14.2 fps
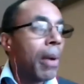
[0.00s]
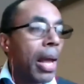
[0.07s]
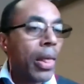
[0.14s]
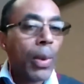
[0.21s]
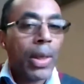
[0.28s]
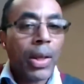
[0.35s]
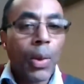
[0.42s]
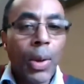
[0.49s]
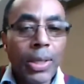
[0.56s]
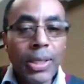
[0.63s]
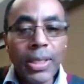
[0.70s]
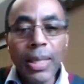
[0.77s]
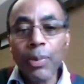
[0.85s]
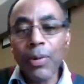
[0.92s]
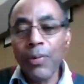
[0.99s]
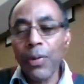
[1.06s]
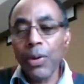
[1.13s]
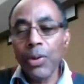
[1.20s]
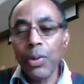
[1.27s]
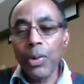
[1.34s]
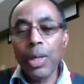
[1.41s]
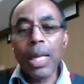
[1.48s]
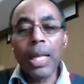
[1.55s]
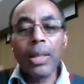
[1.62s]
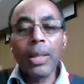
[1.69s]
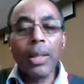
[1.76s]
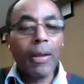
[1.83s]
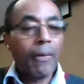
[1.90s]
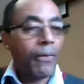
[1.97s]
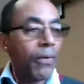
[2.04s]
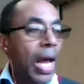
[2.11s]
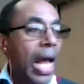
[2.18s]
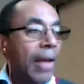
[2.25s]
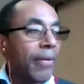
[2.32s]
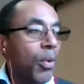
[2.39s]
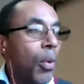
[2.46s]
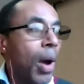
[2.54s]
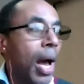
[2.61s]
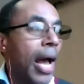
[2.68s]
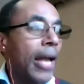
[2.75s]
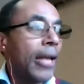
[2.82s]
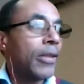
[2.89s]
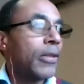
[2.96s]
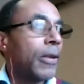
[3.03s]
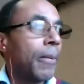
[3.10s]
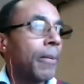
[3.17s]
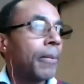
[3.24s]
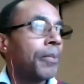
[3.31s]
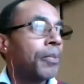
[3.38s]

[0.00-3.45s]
By the way, the questions I'm referring to are not the 5 whys.